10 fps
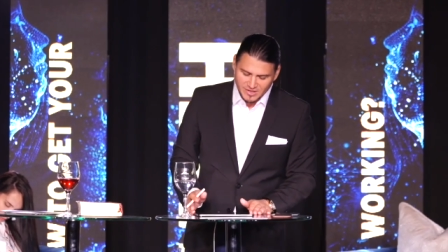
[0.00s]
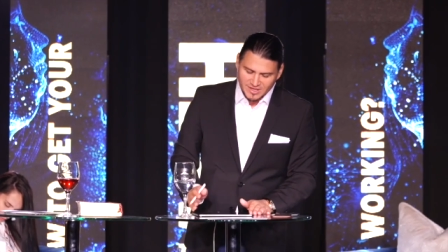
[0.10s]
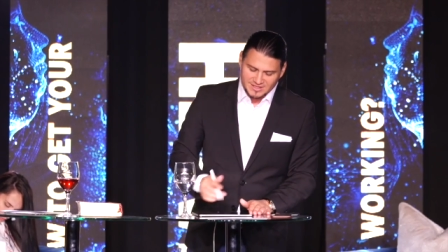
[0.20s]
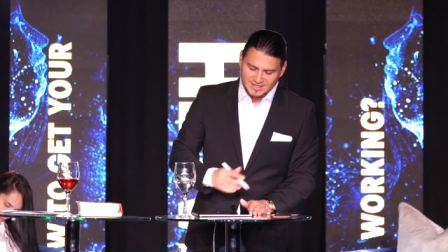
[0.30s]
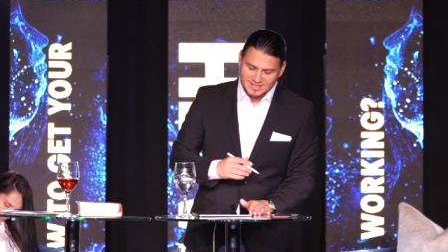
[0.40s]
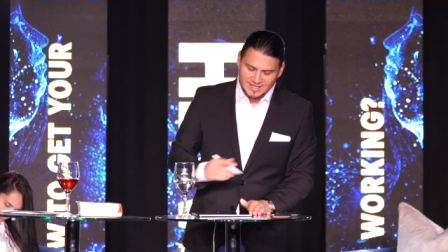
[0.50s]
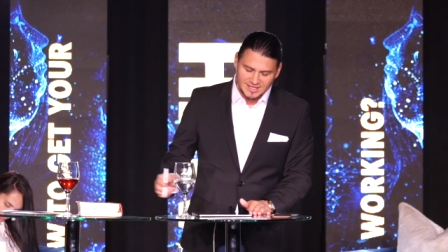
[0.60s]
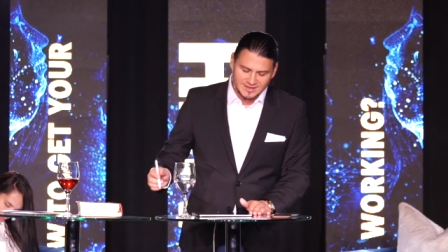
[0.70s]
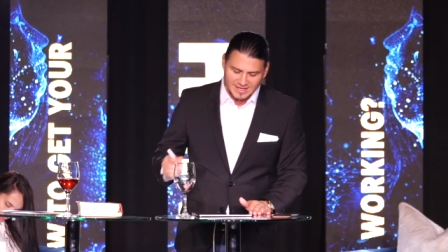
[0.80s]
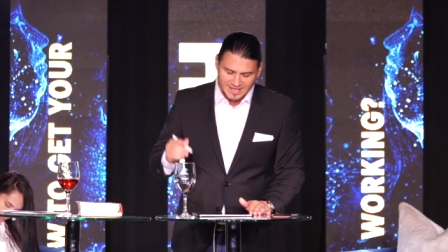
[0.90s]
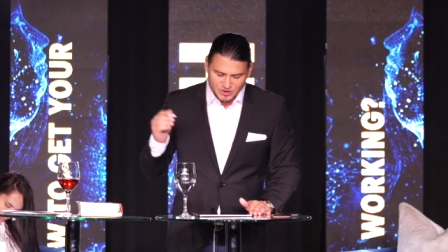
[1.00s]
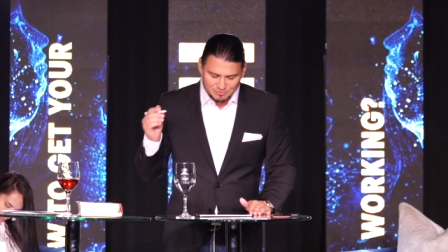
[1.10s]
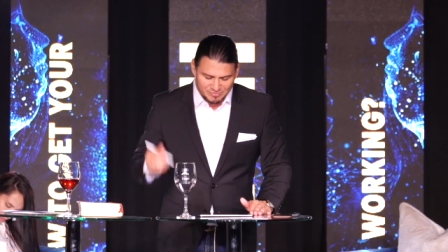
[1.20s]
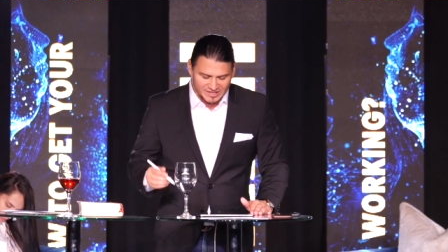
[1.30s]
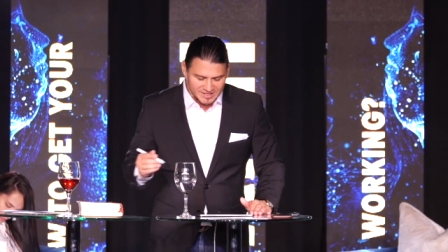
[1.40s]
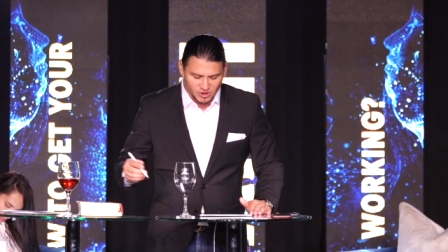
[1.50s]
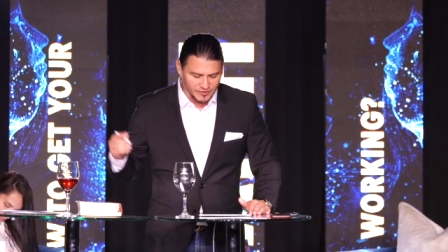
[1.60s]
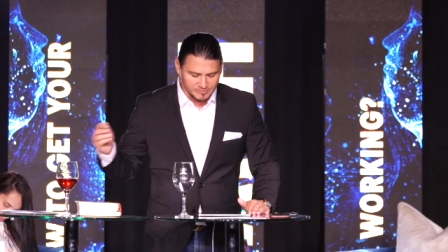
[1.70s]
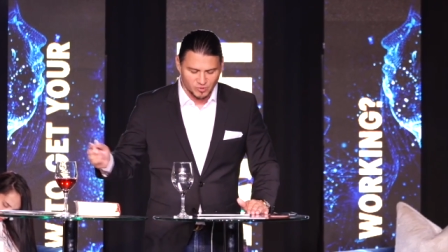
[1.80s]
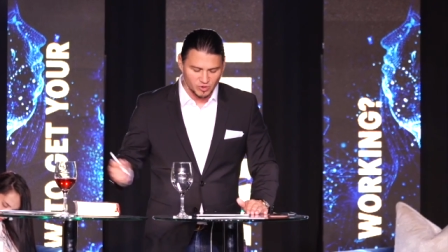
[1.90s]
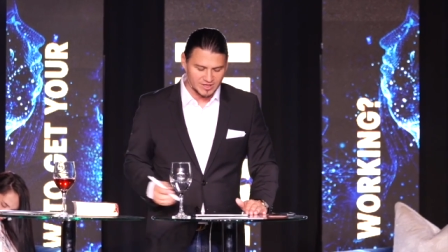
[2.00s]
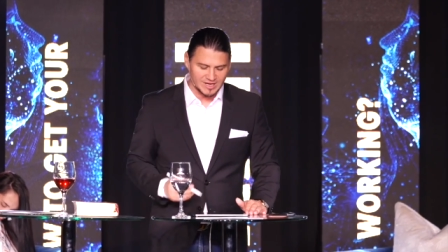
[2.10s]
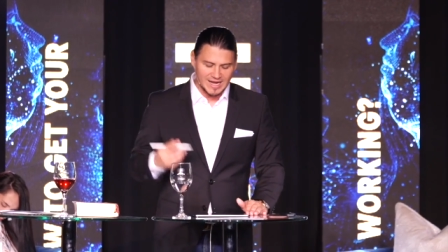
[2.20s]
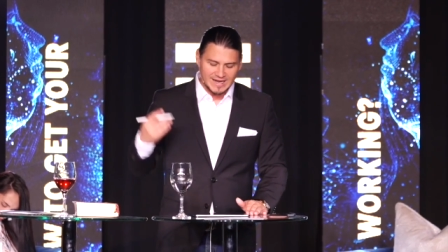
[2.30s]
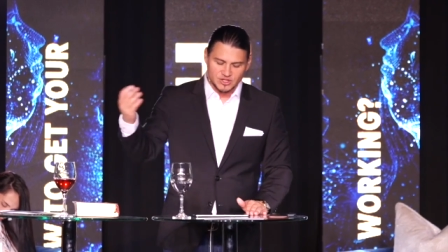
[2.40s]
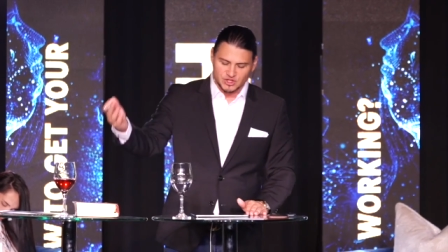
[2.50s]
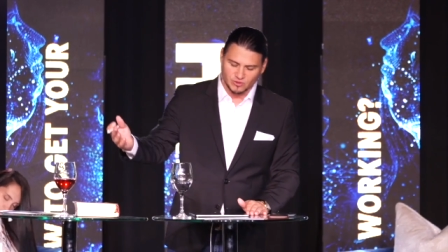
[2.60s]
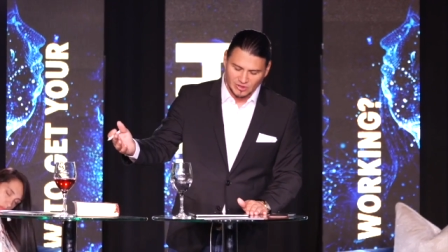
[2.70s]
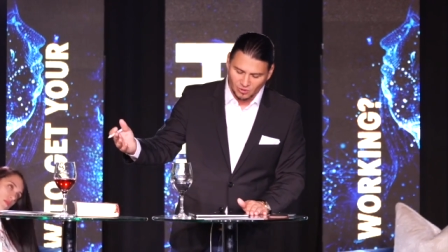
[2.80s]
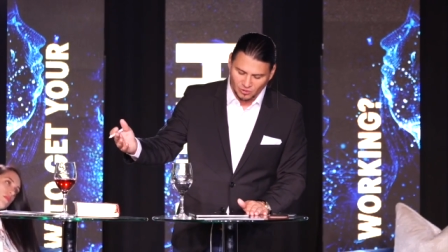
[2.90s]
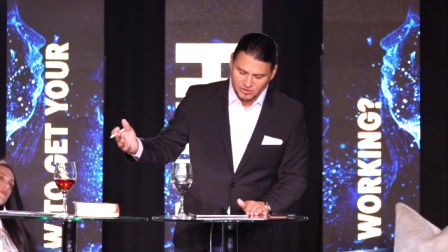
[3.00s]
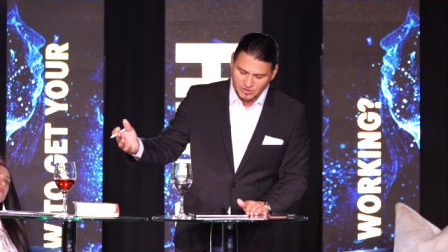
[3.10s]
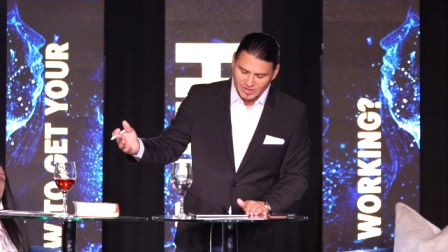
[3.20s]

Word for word: It says, "He that has pity on the poor lends to the Lord,